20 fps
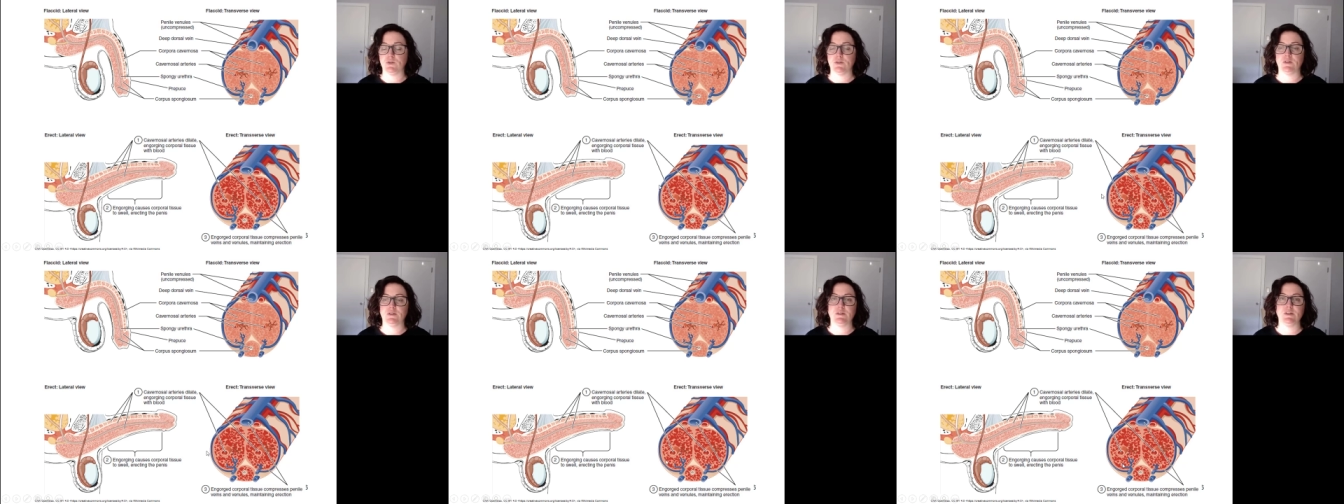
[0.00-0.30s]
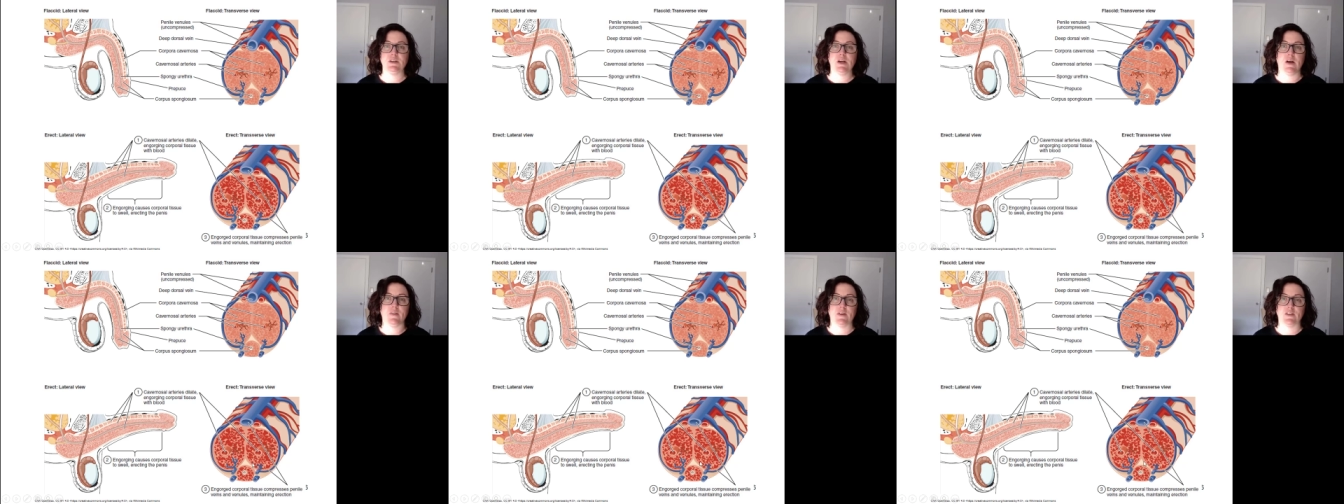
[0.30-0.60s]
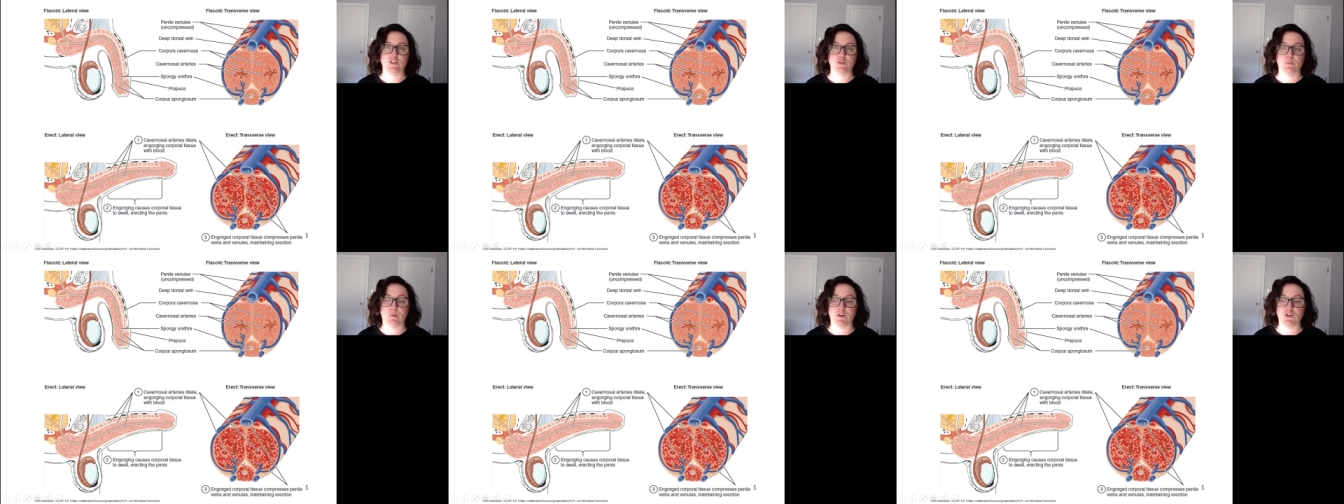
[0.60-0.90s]
you can see how
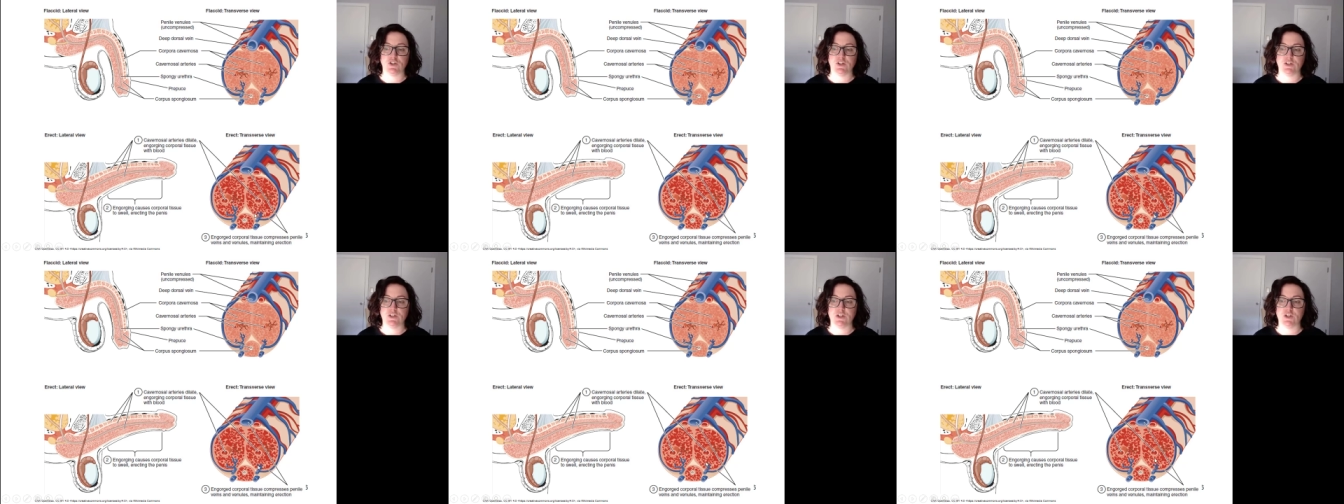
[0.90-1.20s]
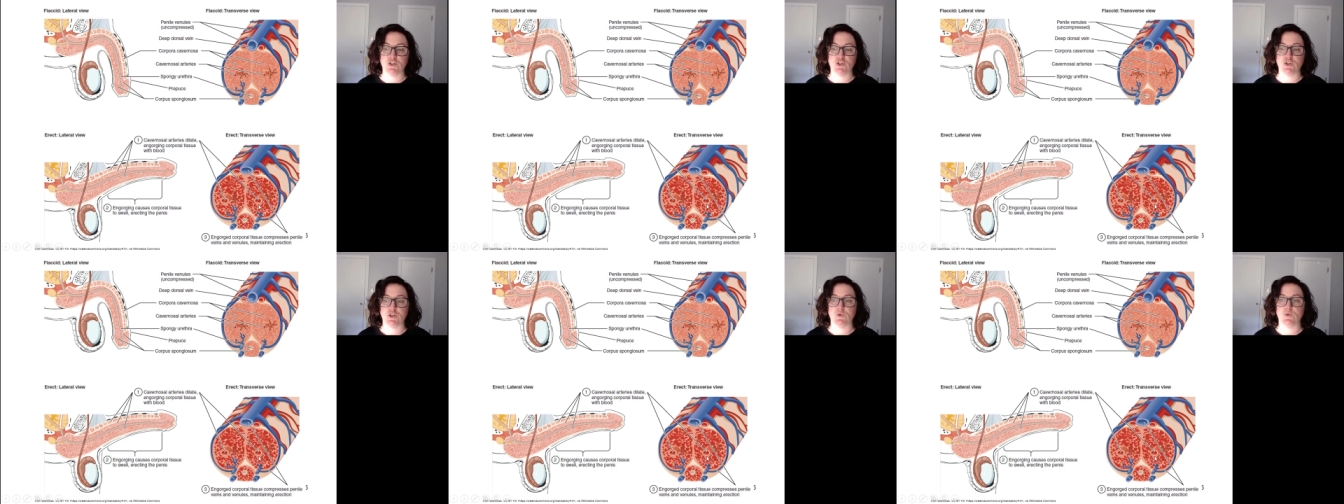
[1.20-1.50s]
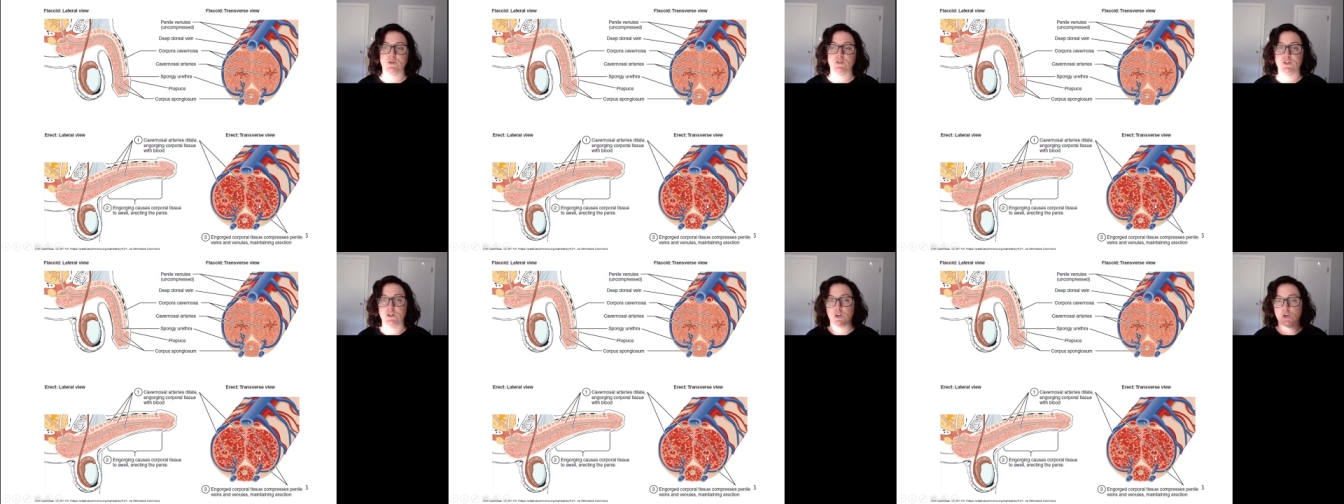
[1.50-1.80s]
that spongy
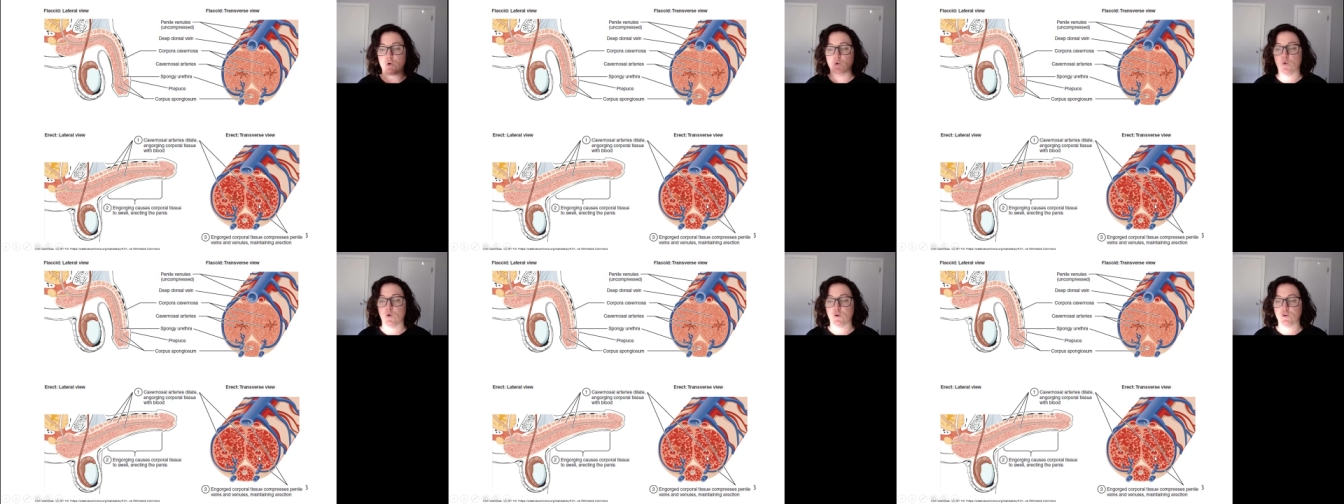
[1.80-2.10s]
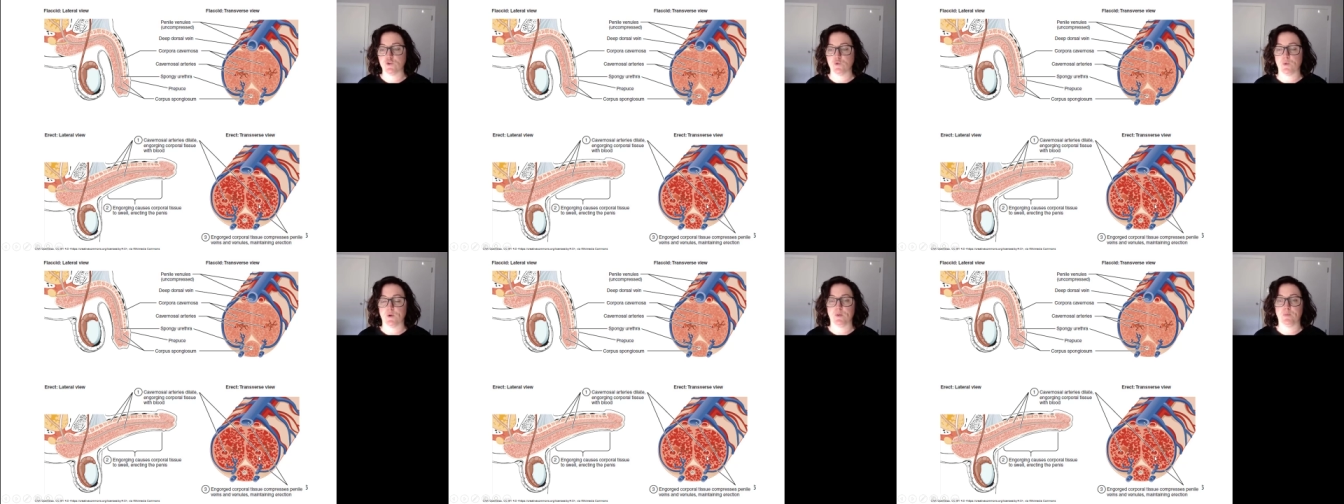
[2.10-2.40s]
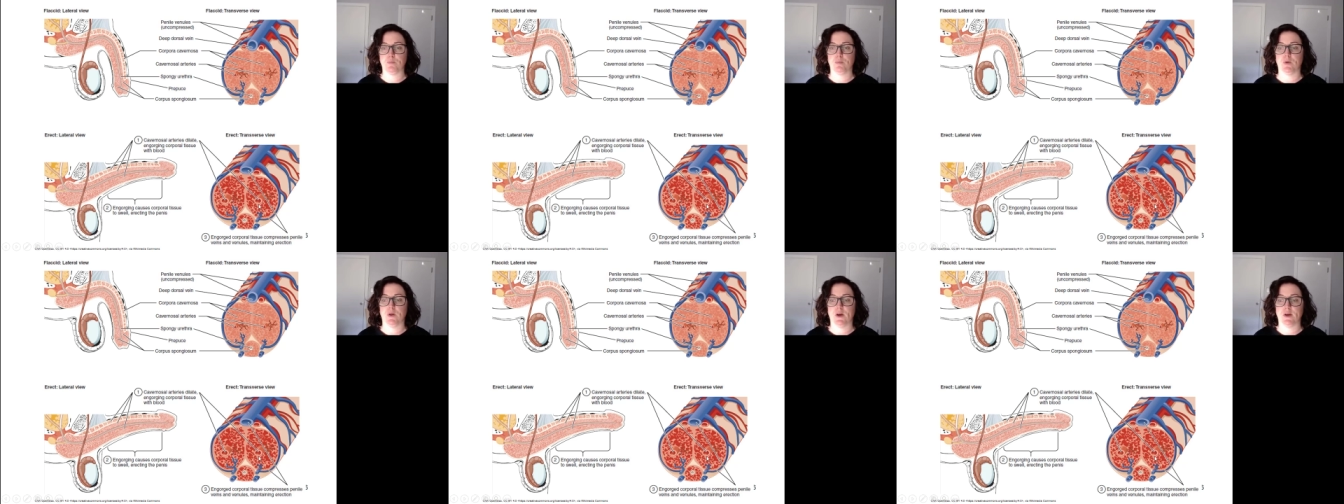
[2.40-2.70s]
tissue is engorged
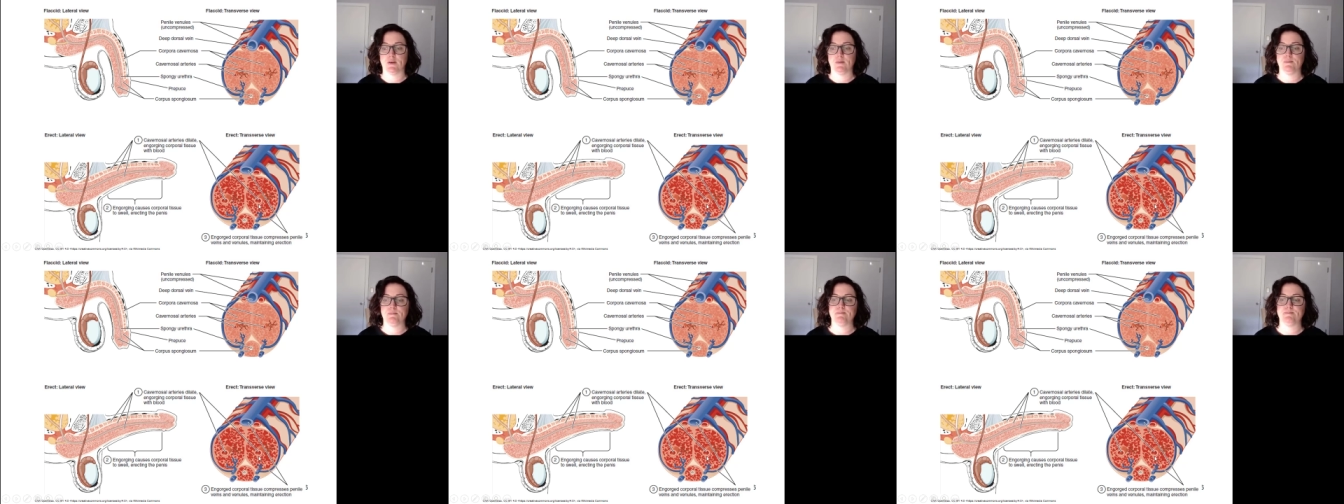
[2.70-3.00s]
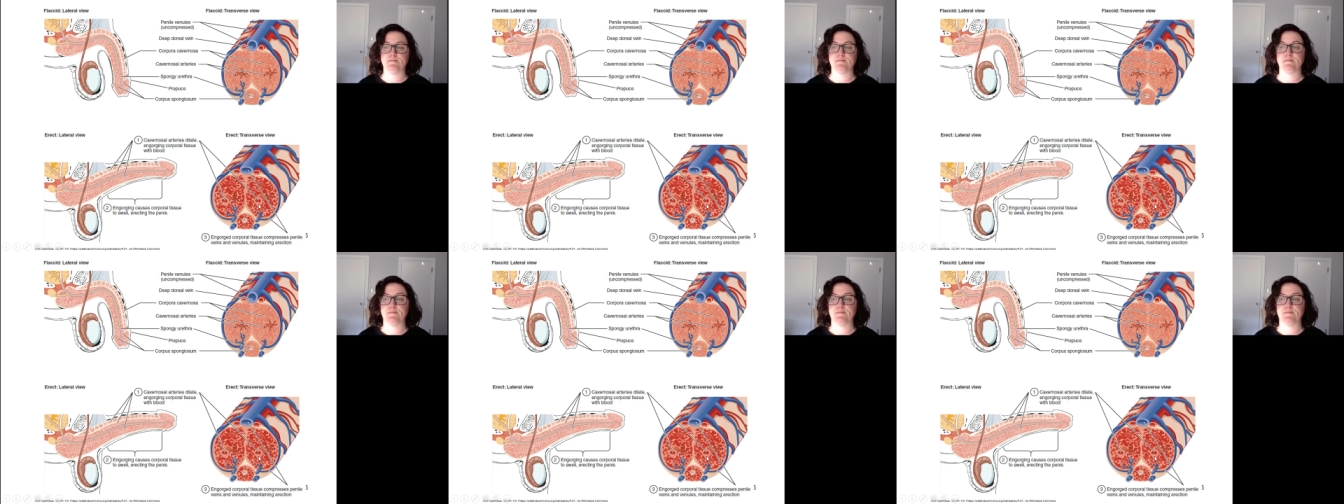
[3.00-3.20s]
with blood.